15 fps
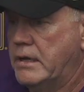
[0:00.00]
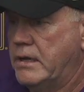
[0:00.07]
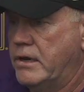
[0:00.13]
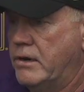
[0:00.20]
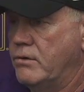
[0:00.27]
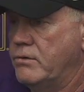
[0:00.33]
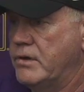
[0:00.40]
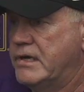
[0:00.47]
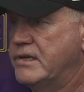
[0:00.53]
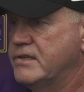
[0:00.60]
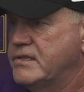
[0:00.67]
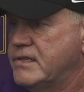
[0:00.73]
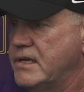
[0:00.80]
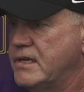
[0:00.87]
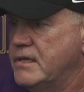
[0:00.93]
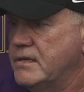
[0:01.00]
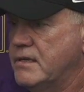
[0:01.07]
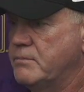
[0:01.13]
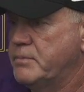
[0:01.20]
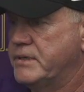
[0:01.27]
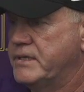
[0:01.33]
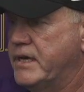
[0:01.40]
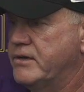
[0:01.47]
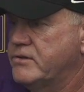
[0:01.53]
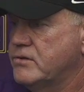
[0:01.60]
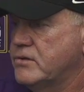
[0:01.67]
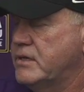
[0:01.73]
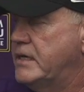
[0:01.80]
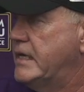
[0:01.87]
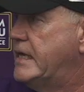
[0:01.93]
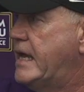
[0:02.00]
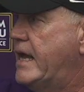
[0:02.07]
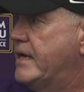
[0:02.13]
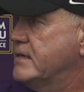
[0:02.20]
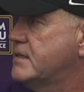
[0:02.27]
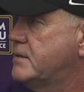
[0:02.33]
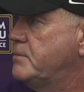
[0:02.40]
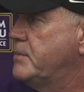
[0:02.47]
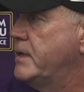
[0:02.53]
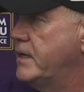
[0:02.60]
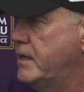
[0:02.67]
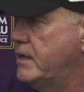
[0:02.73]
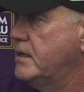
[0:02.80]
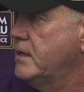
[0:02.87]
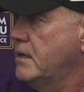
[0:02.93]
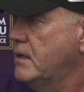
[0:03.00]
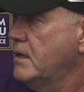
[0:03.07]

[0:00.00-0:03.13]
you know, you can see the potential that he has to be,